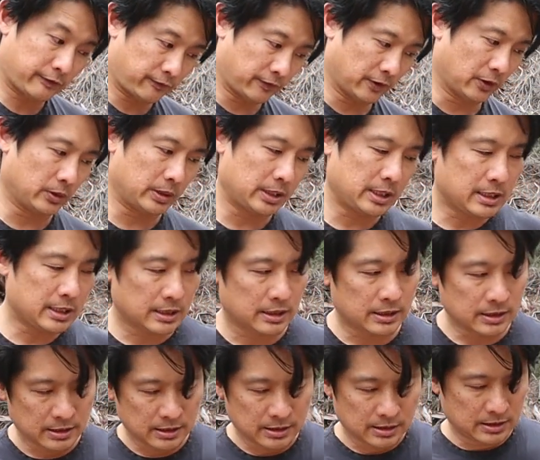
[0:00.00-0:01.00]
floaty.
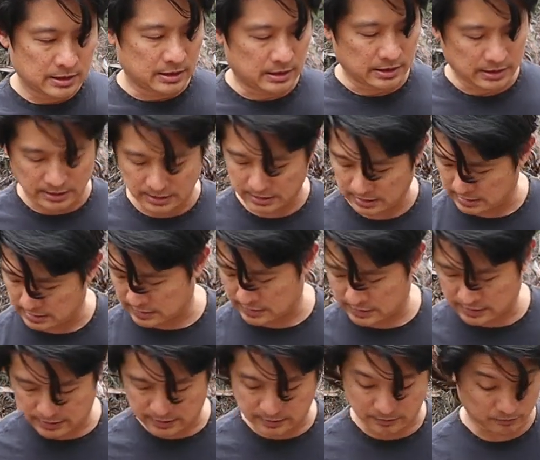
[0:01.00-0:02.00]

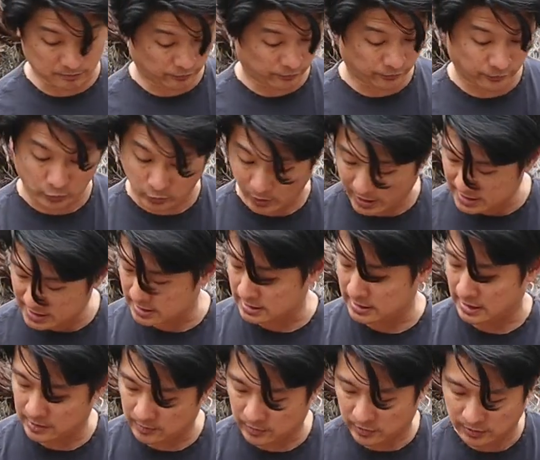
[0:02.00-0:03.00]
It's quite
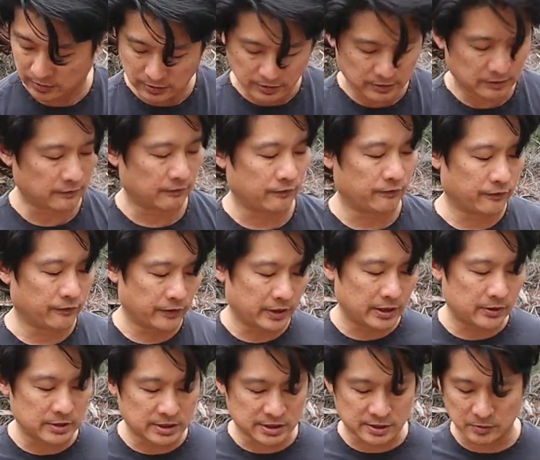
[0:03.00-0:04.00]
stable,
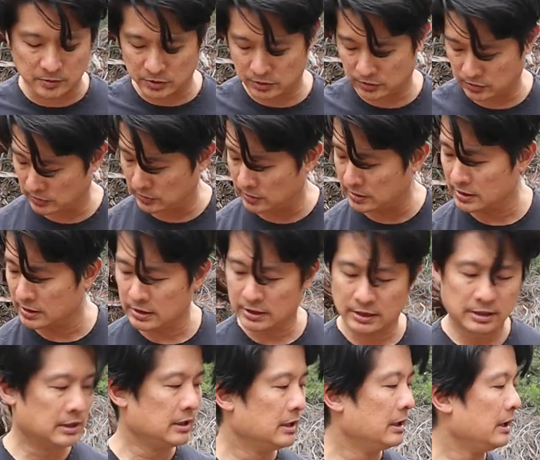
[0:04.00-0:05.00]
very smooth,
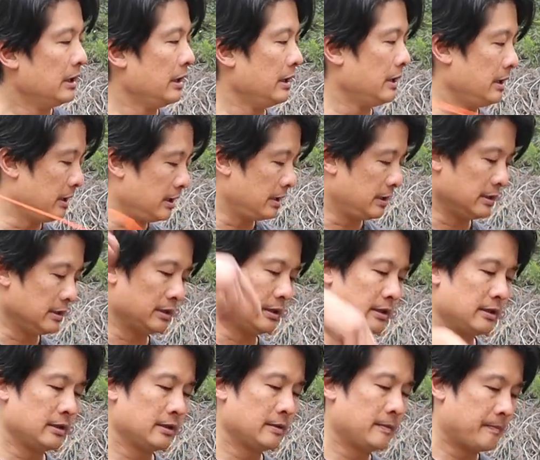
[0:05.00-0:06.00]
and
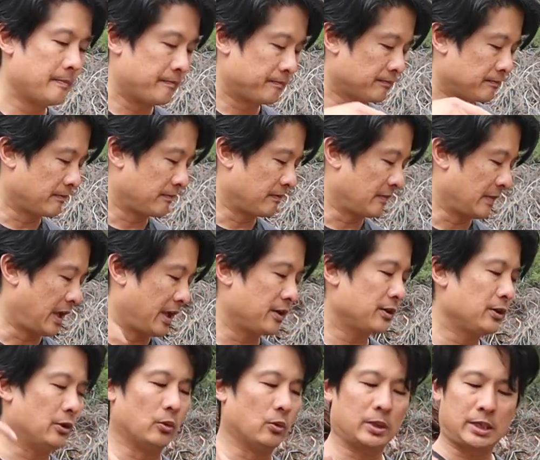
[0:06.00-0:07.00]
I
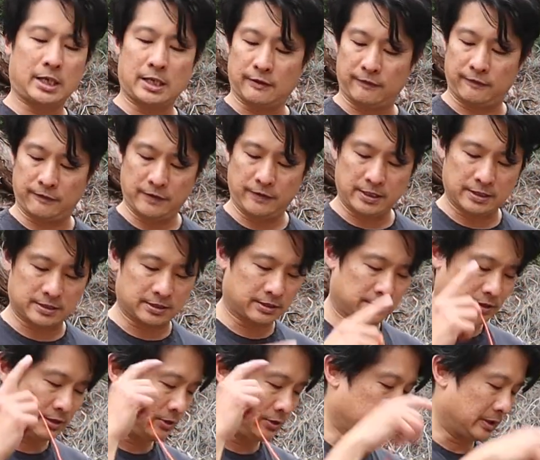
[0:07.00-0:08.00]
don't know what kind of finish they're
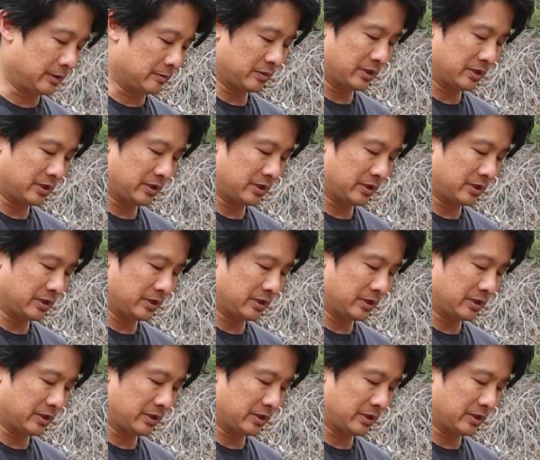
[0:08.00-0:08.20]
doing,